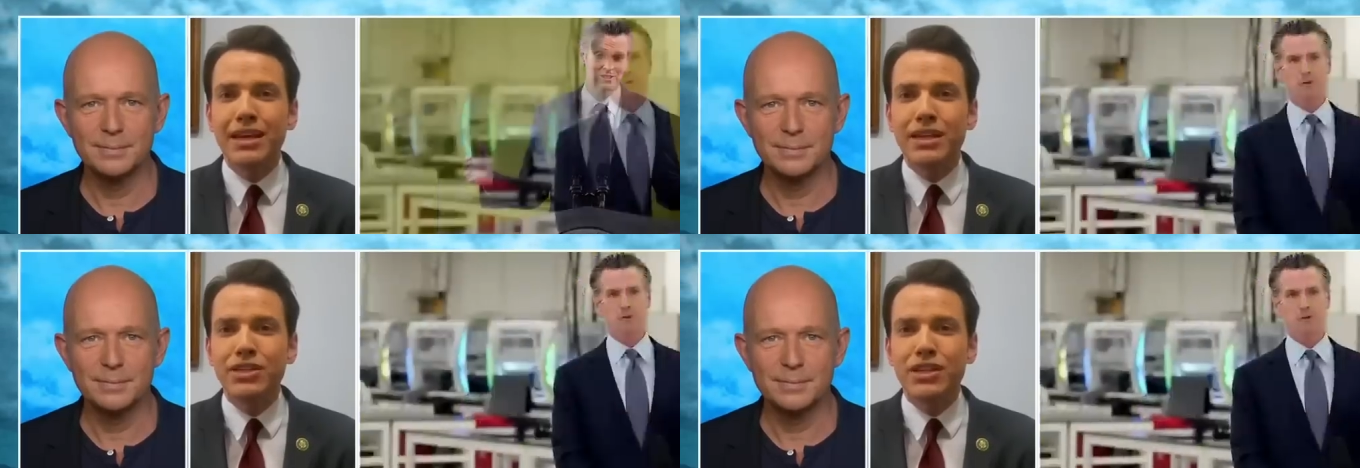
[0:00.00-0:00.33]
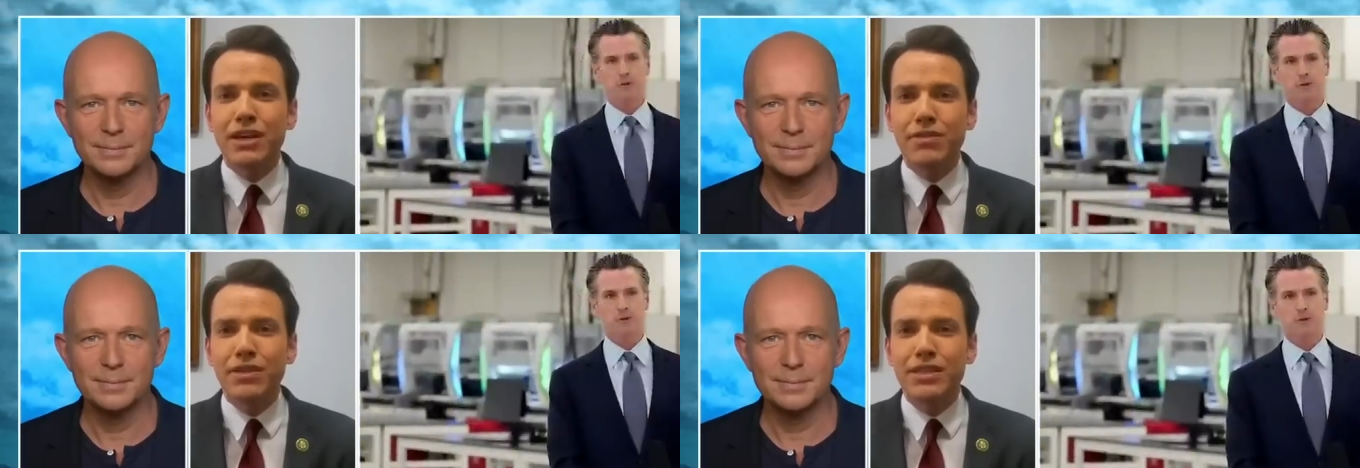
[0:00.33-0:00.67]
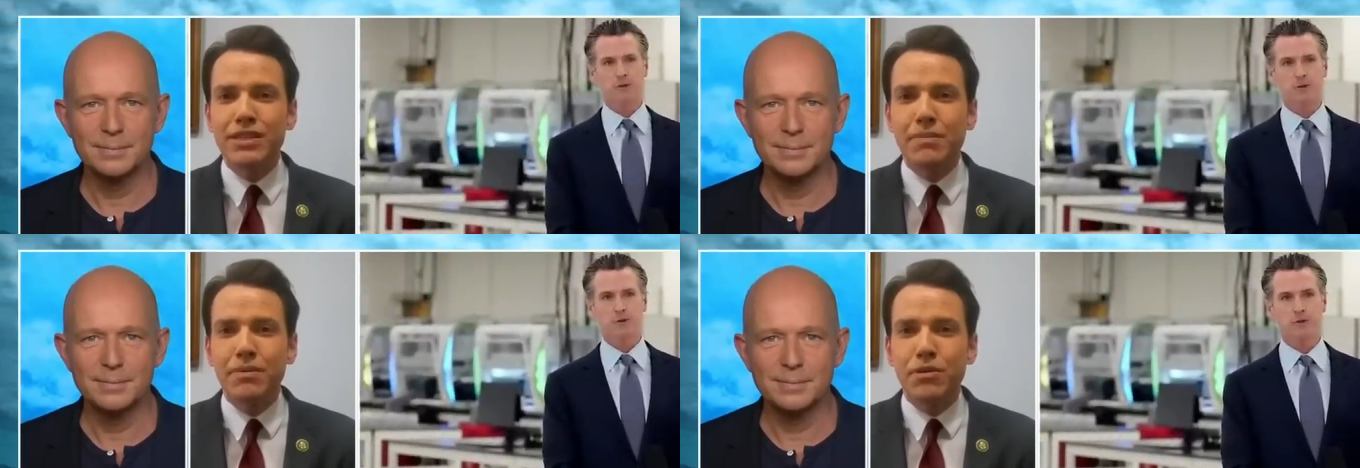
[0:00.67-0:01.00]
Speaker 1: each and every
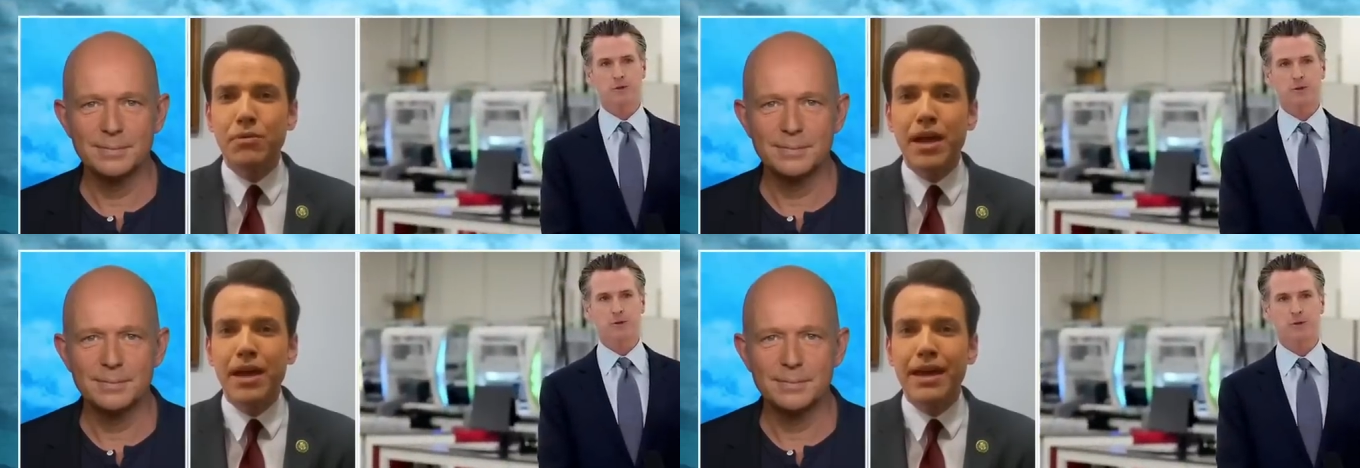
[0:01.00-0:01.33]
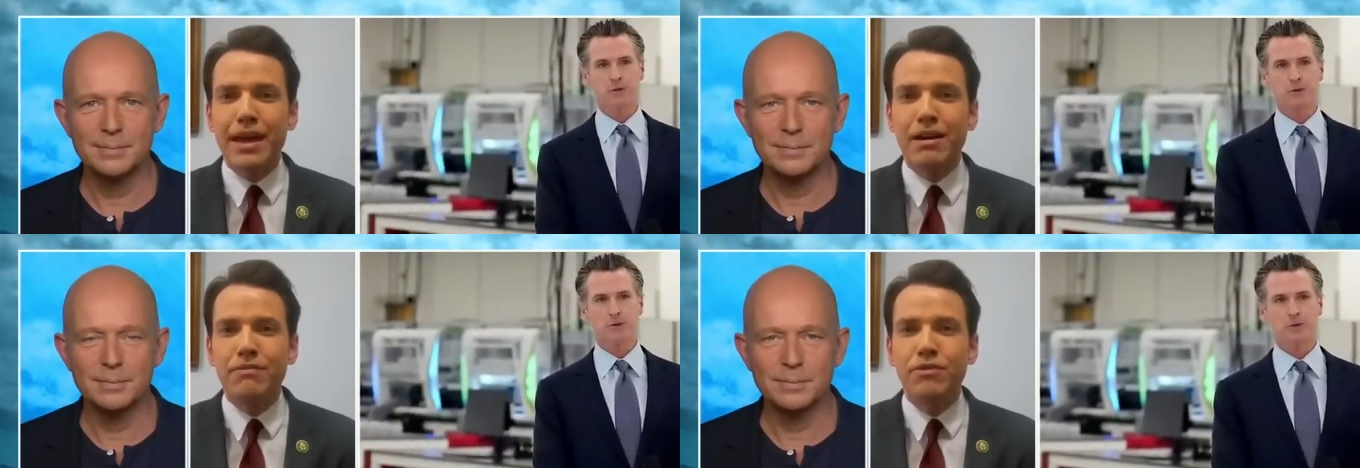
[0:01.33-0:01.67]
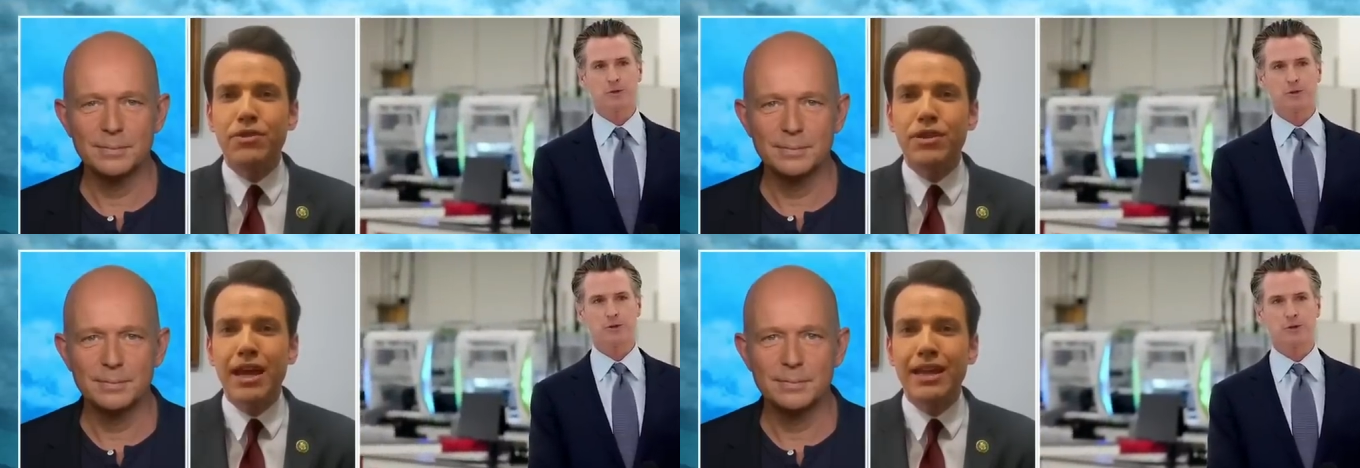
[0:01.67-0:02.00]
step of the way,
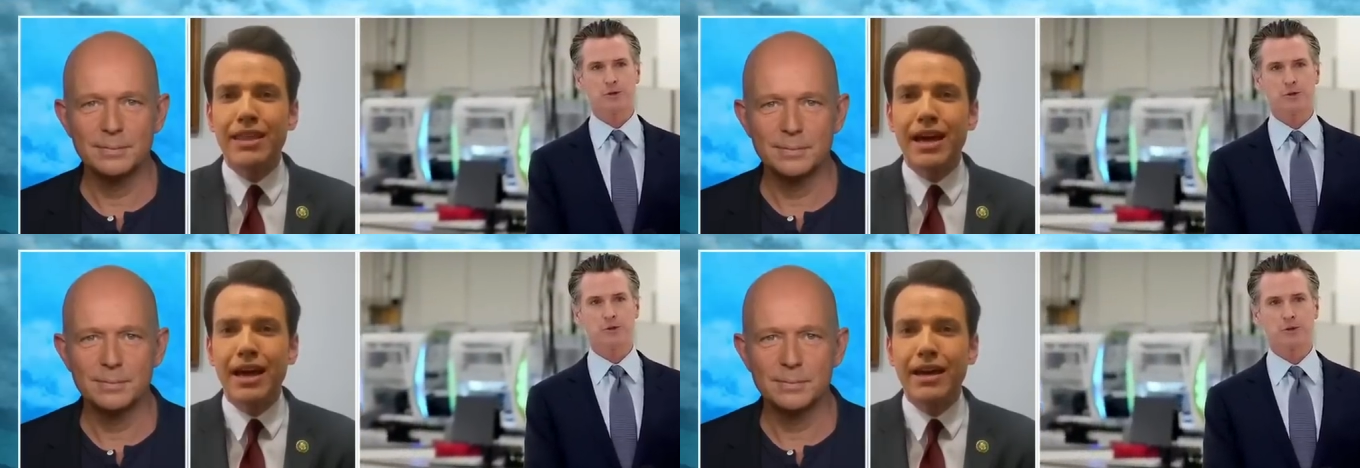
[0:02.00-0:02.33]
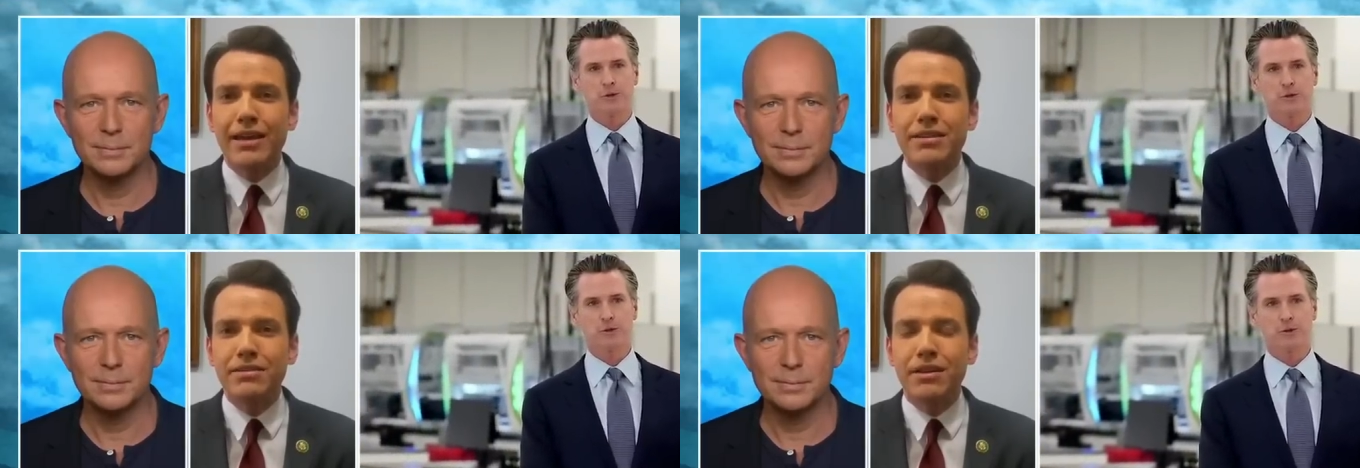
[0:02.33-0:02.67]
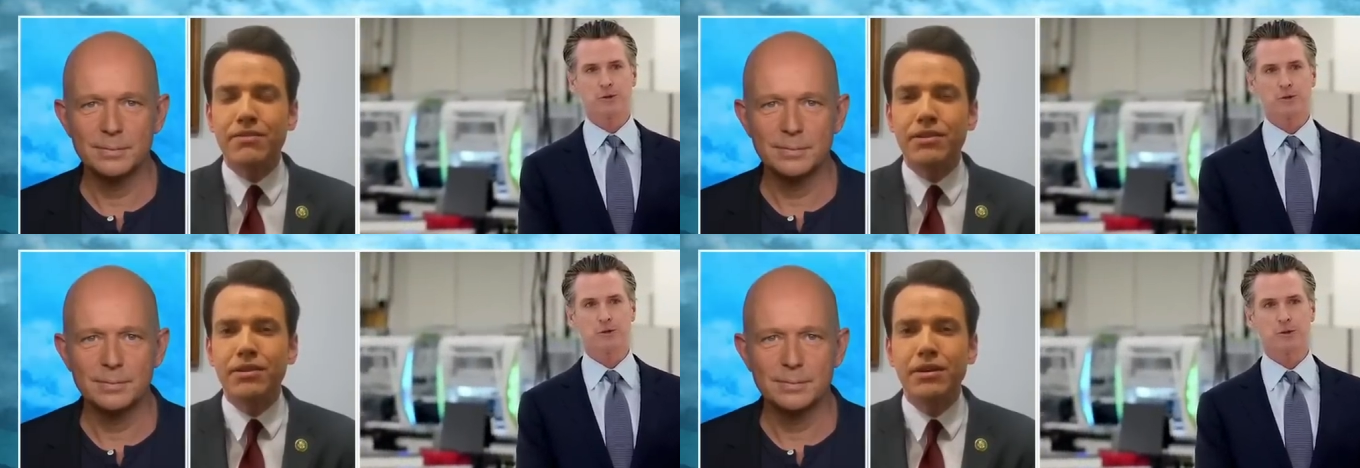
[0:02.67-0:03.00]
California had the highest
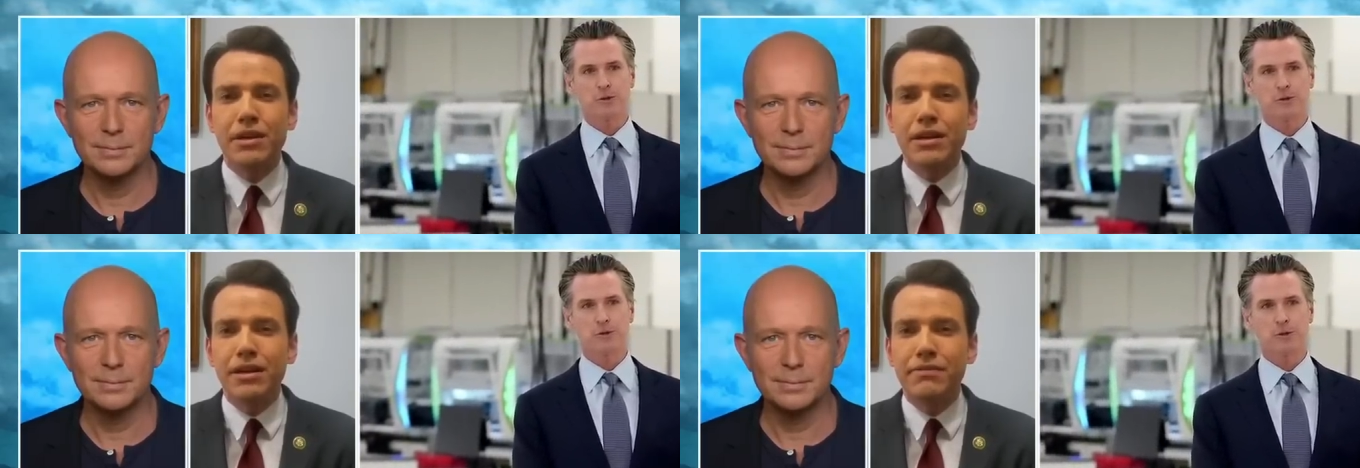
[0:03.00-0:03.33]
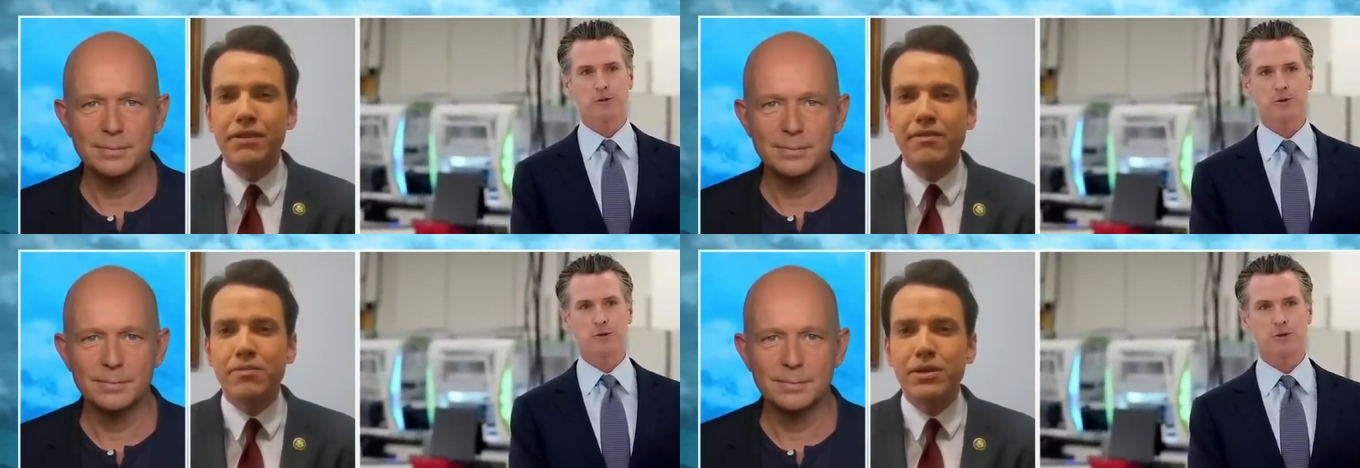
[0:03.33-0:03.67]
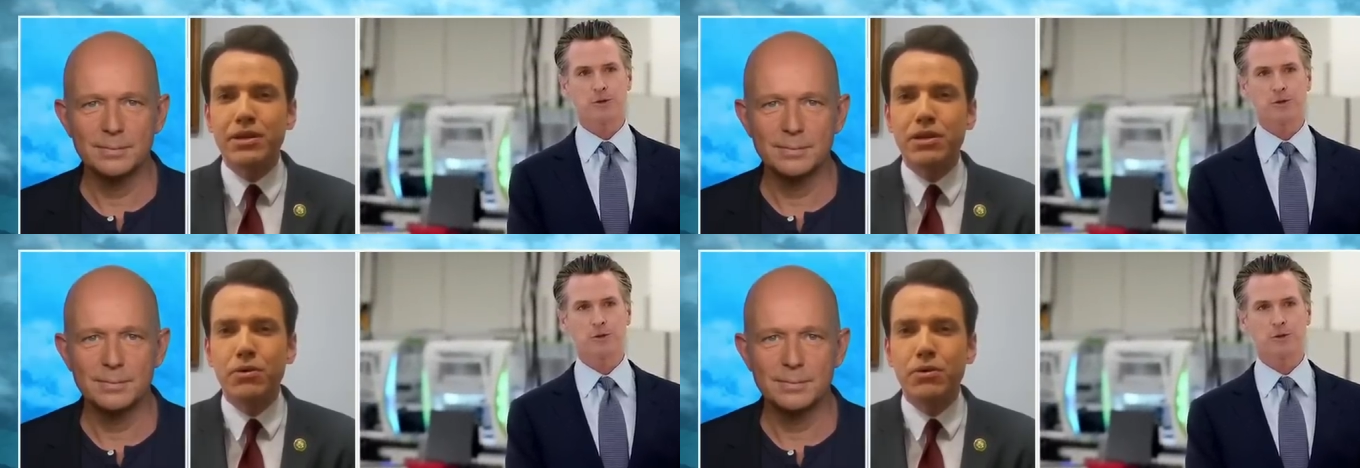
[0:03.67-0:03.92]
level of government